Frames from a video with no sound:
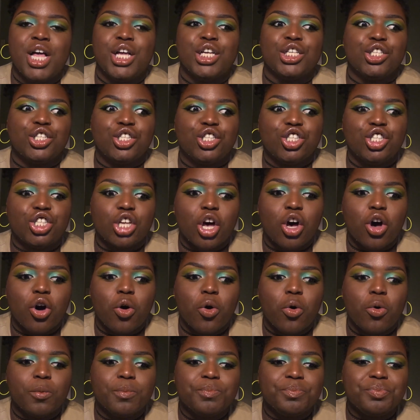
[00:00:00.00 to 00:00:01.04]

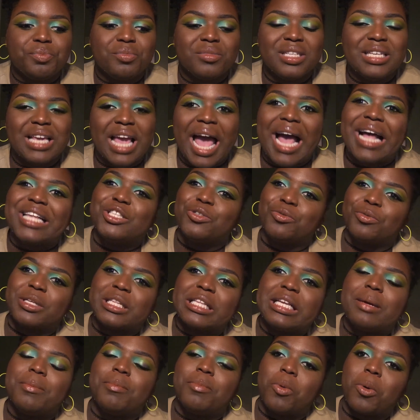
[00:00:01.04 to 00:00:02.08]
So yeah, it's
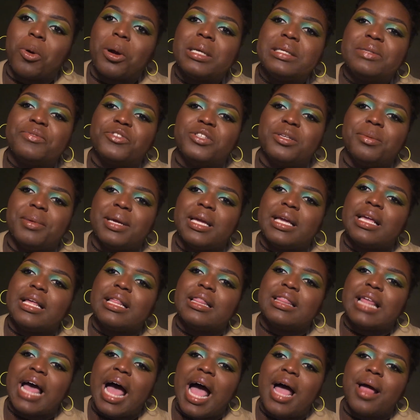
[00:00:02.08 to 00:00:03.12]
really important to me
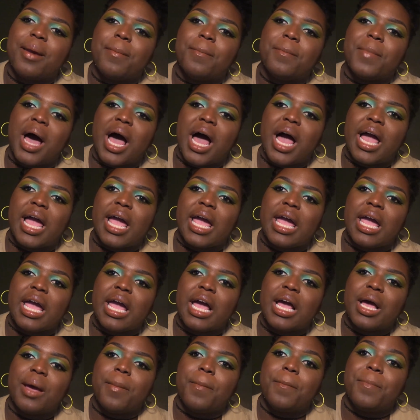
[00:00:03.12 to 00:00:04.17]
that my
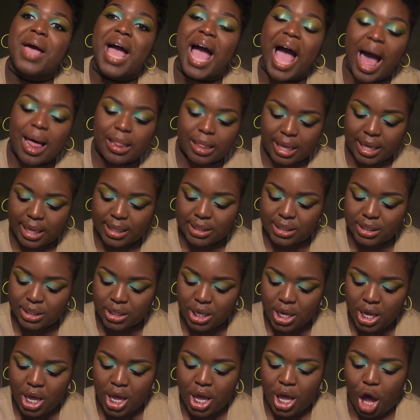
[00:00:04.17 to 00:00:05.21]
palettes
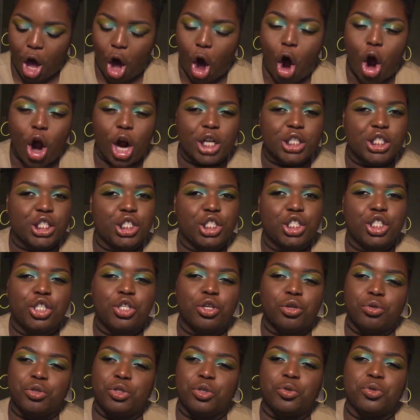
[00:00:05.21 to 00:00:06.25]
aren't
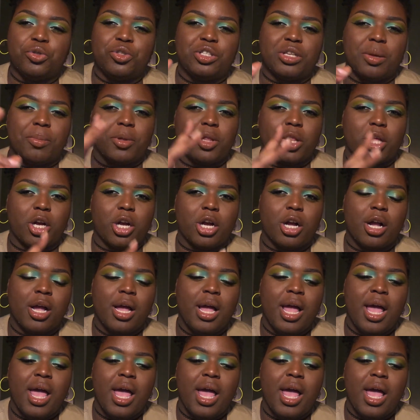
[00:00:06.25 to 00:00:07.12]
too similar.